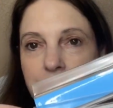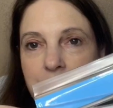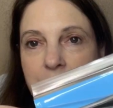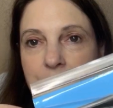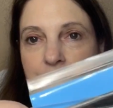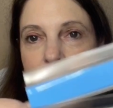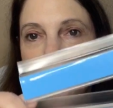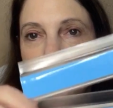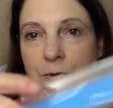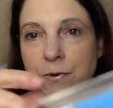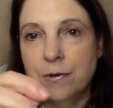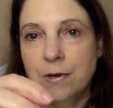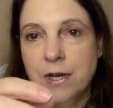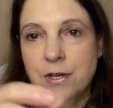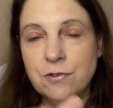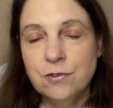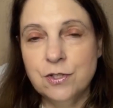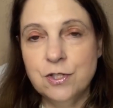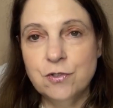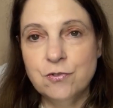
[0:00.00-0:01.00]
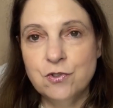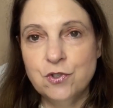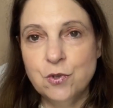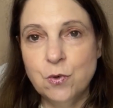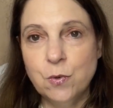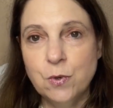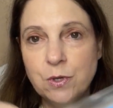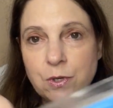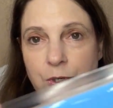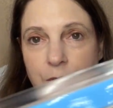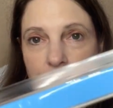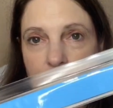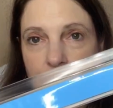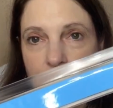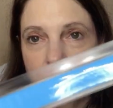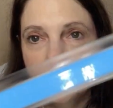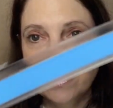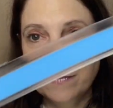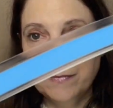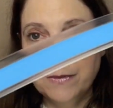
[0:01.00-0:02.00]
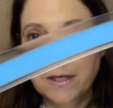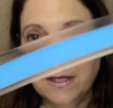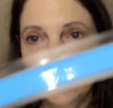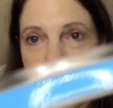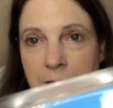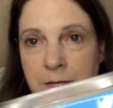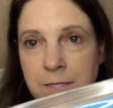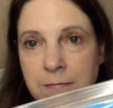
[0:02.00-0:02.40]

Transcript: Maybe for under your door or something.